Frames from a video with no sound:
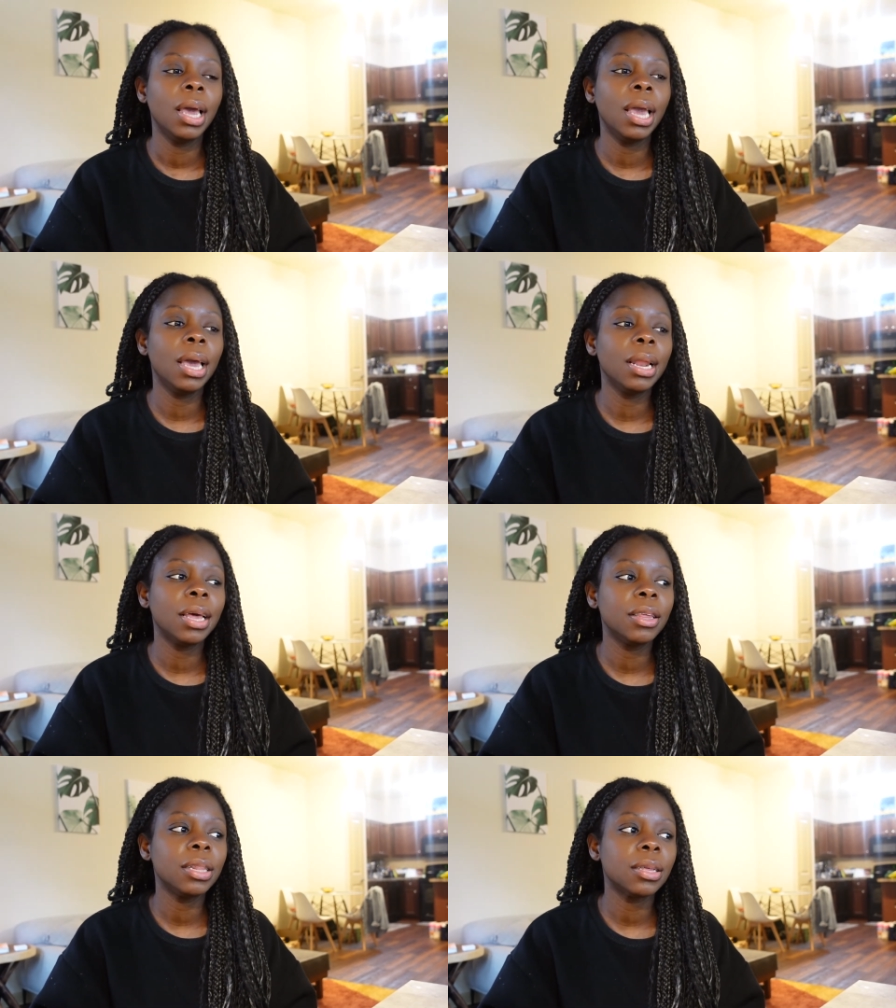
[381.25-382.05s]
And
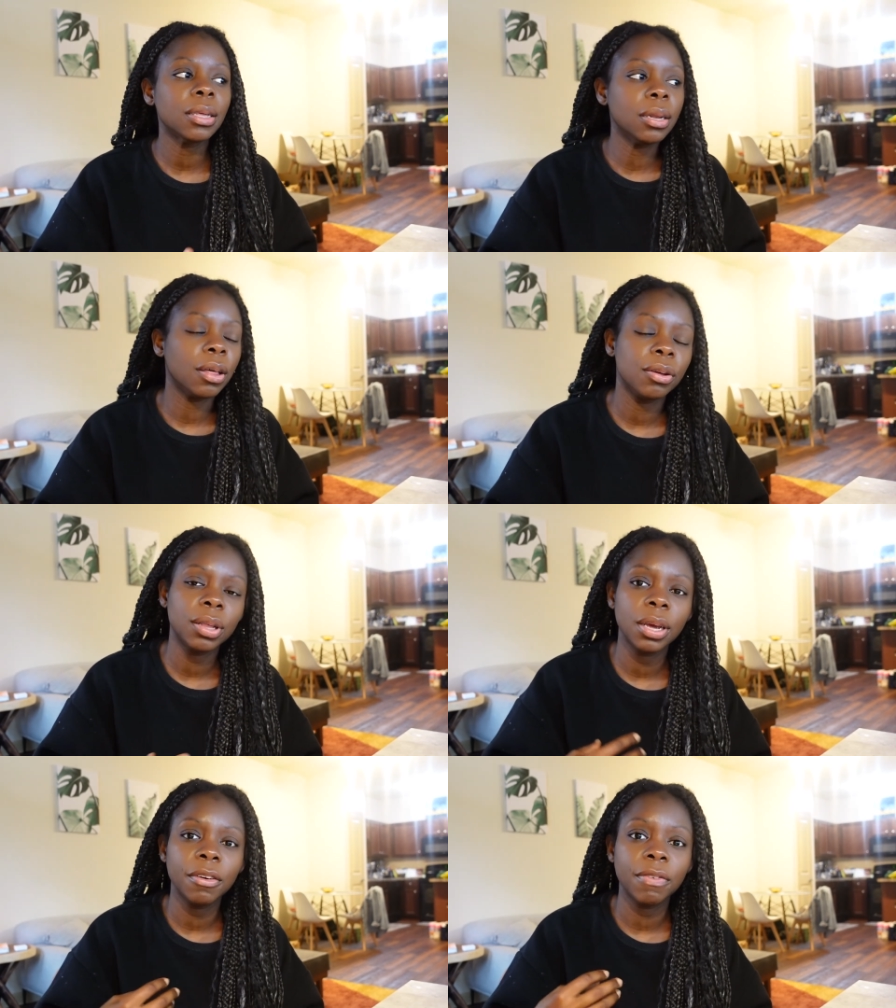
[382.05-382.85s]
I think that's another
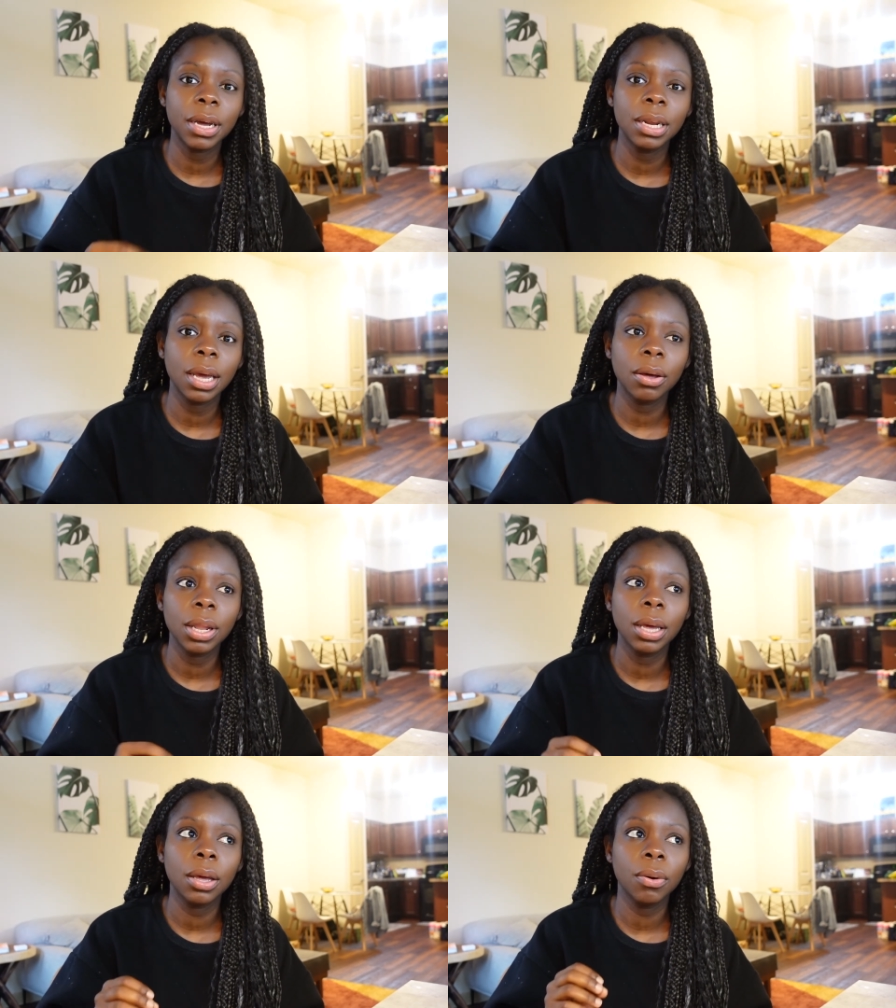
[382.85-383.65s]
thing of finding out
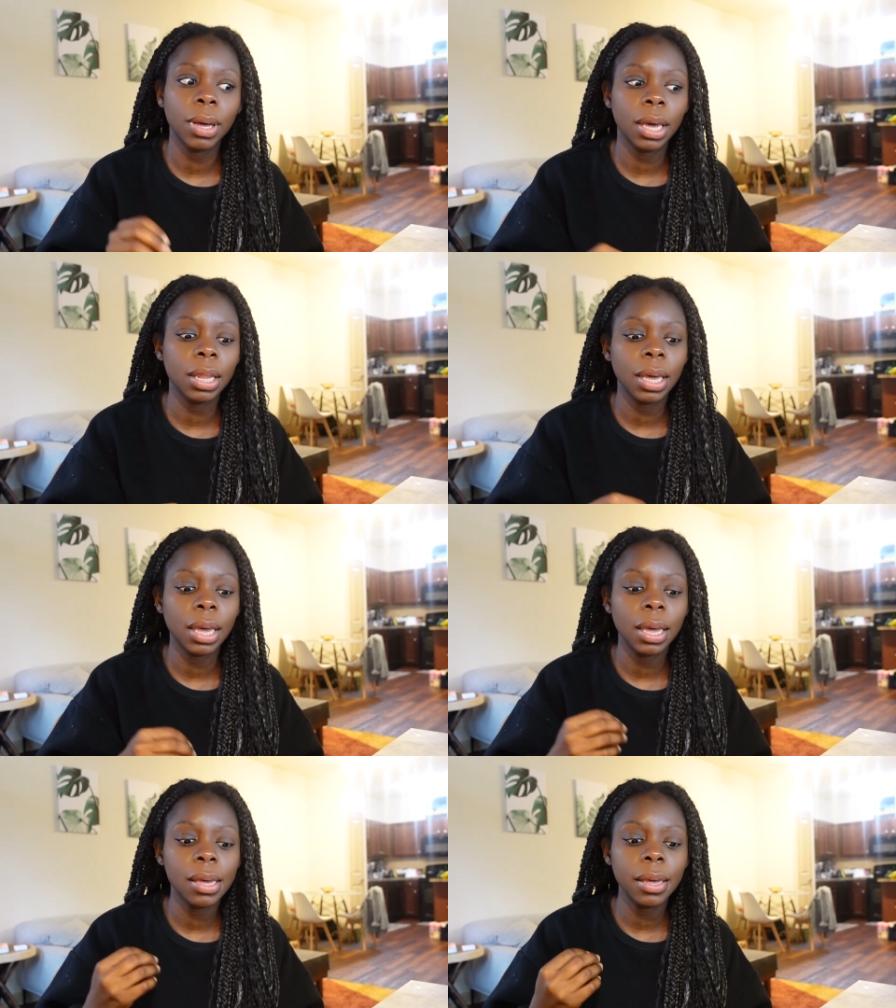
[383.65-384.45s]
like, okay,
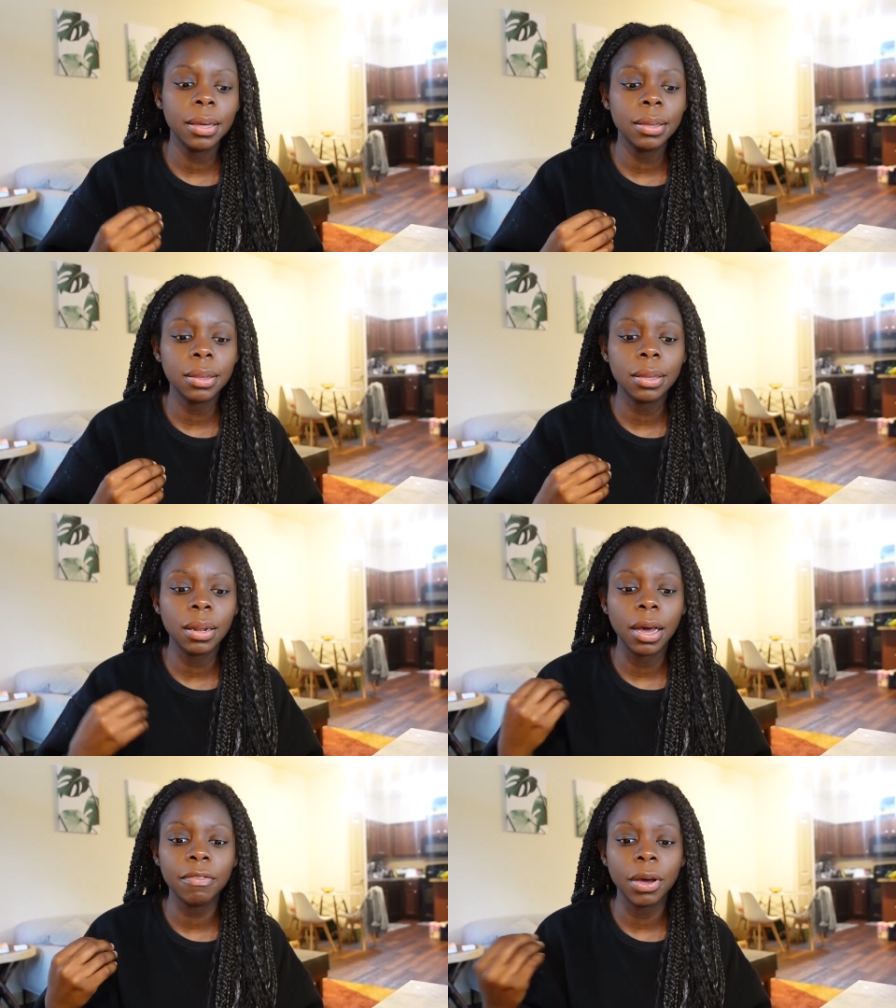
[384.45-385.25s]
like is the
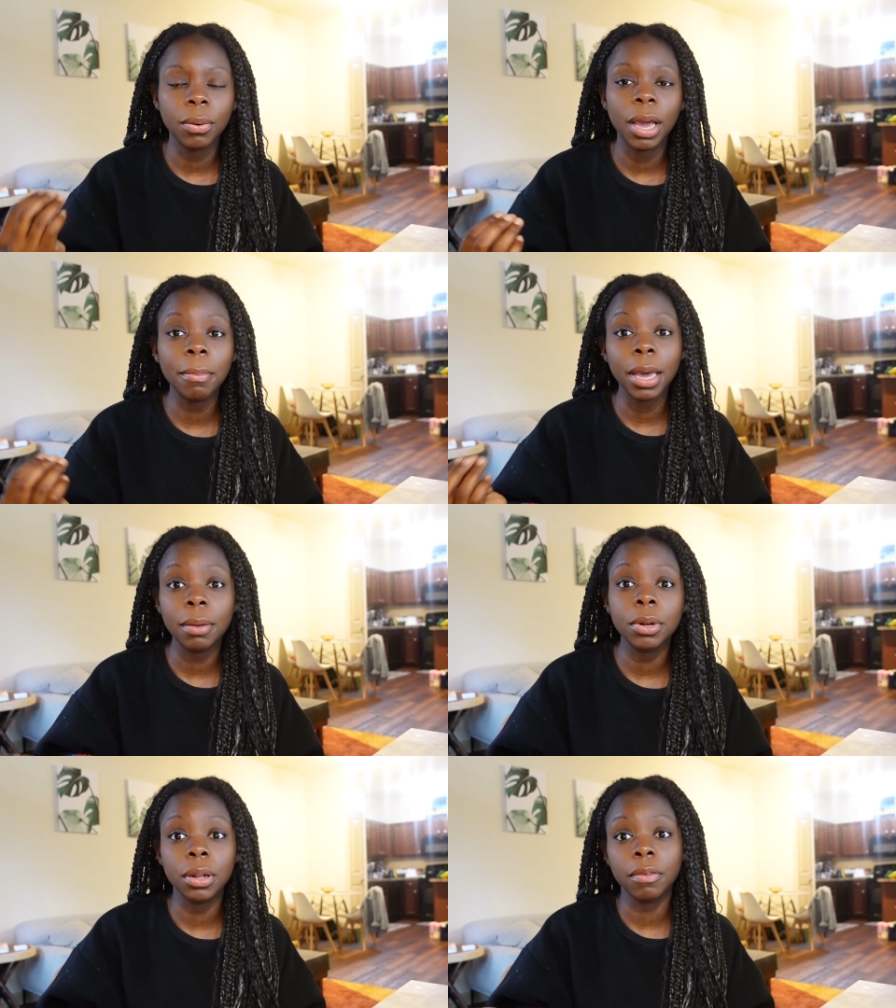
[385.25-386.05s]
life I am I
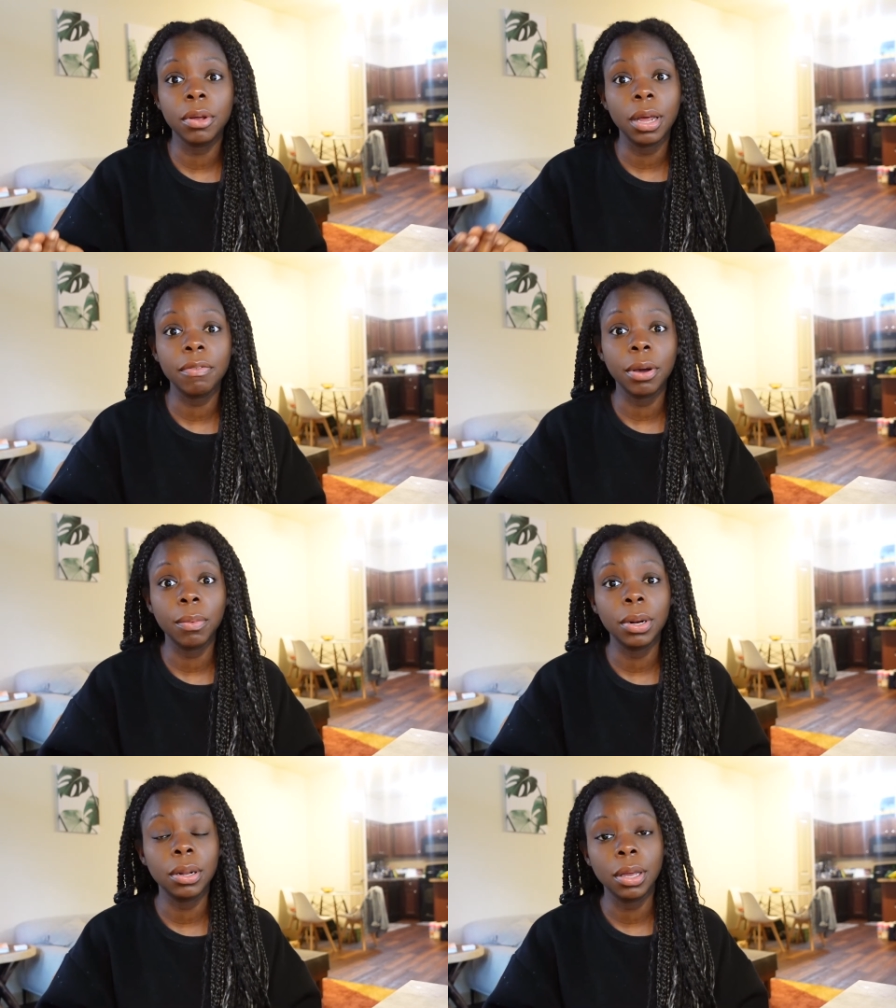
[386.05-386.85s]
able to live the life I
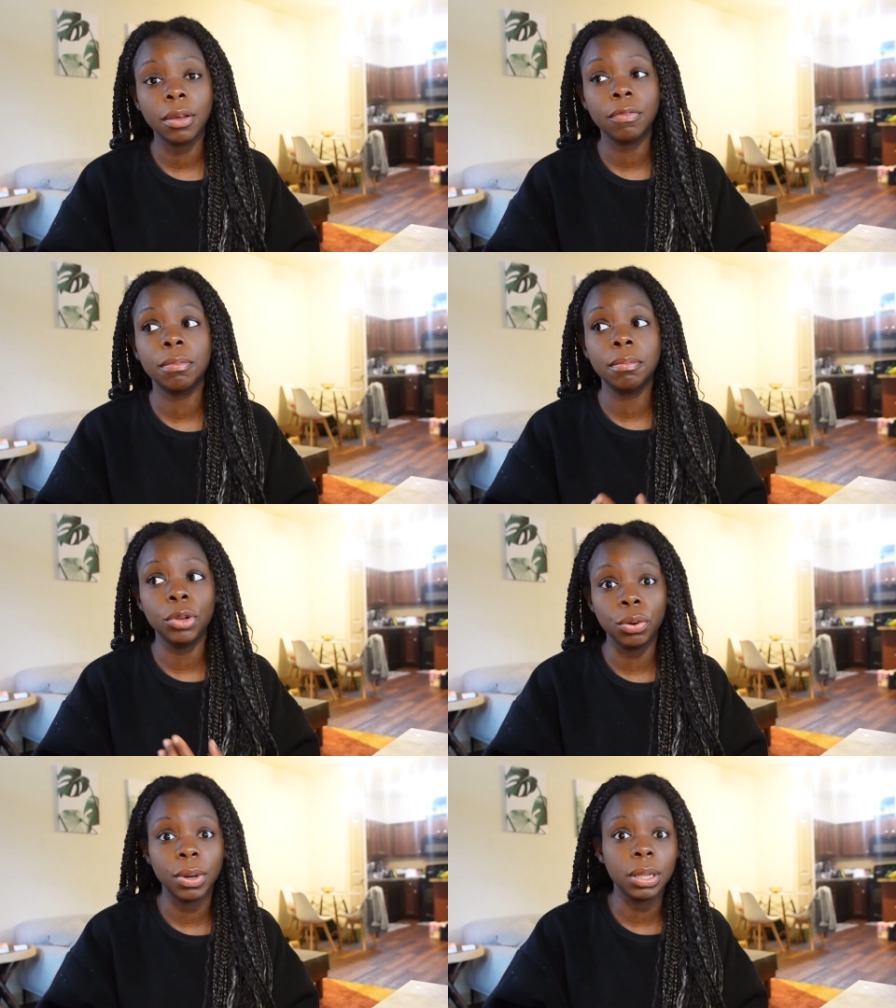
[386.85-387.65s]
want to live
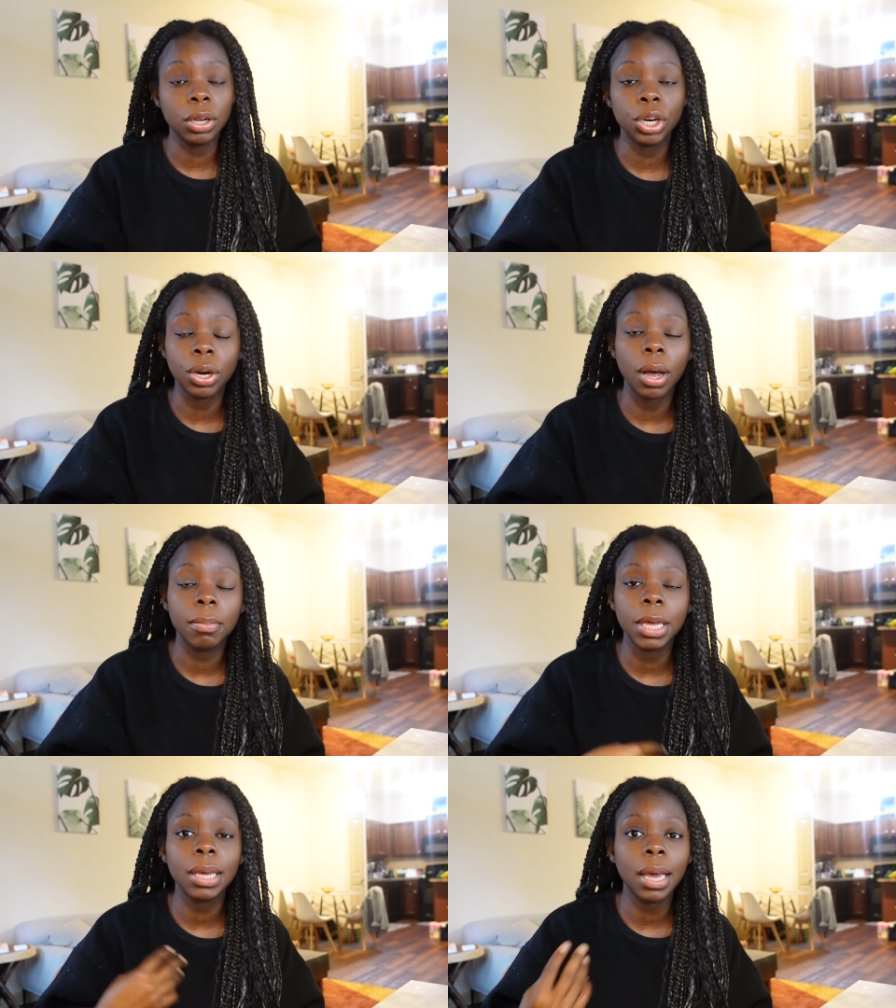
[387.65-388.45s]
doing this
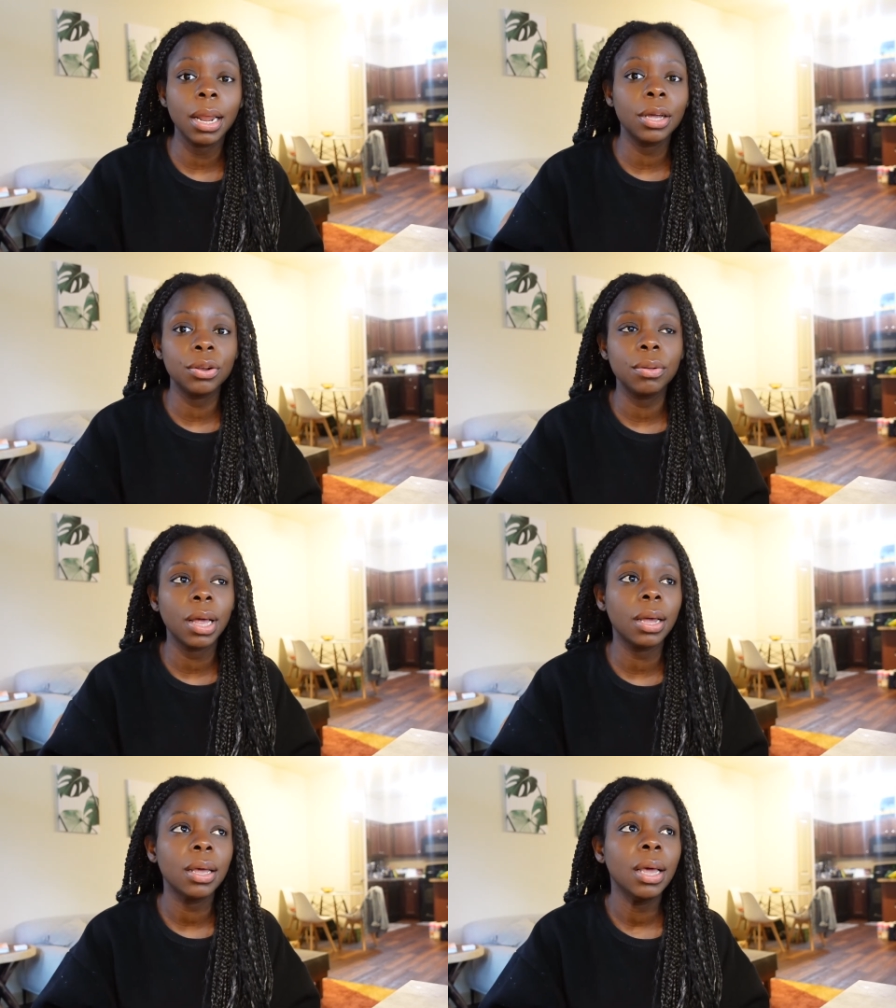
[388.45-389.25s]
job? Like, can I do that?